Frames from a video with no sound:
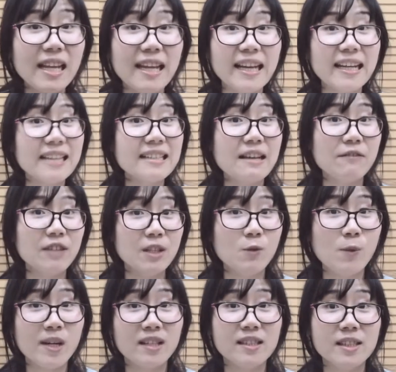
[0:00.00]
And I can definitely
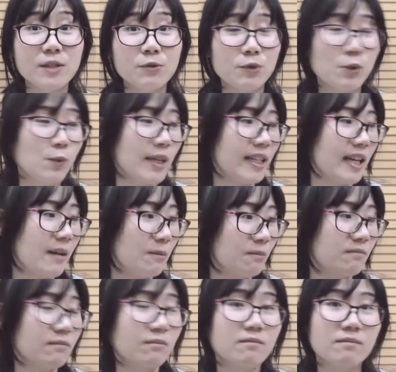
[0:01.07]
wear this for when
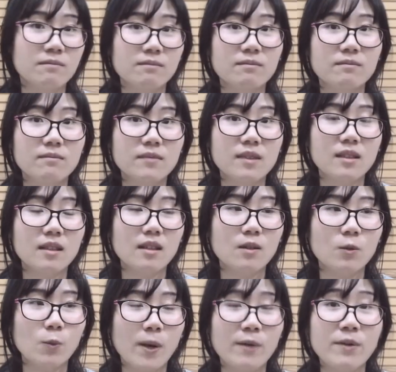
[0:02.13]
I'm
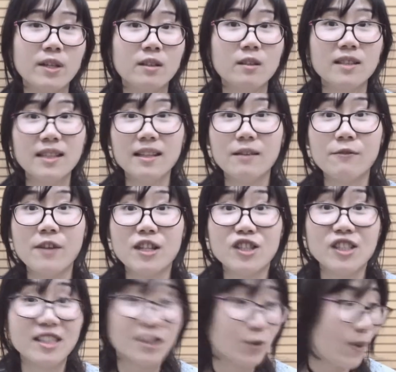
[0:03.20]
wearing Lolita
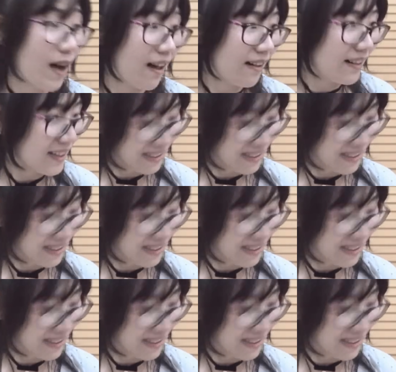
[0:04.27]
fashion as well.